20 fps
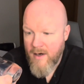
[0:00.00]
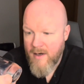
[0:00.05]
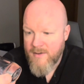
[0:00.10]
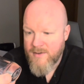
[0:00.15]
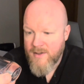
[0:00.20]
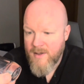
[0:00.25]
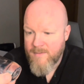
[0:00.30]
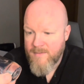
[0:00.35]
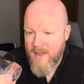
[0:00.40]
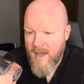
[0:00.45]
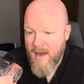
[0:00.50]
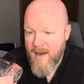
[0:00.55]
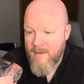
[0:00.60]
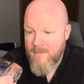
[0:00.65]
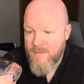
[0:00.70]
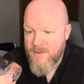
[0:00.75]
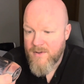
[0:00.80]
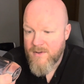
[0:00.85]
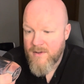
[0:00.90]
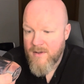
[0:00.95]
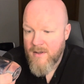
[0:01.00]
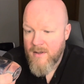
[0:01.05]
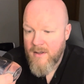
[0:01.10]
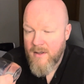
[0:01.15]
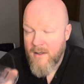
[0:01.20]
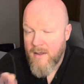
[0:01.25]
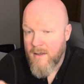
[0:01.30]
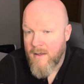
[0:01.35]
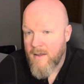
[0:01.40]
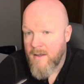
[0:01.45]
I'll sometimes
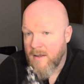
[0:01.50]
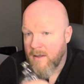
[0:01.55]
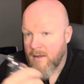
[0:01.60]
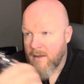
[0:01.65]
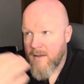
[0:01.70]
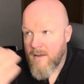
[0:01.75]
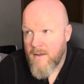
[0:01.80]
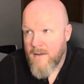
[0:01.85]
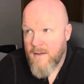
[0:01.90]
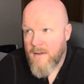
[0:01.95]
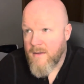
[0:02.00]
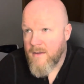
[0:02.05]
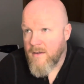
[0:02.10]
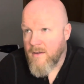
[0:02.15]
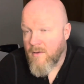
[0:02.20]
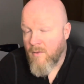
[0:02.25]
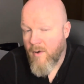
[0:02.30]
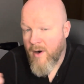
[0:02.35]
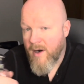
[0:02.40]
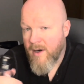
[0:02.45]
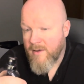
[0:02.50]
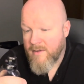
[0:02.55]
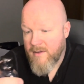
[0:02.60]
wear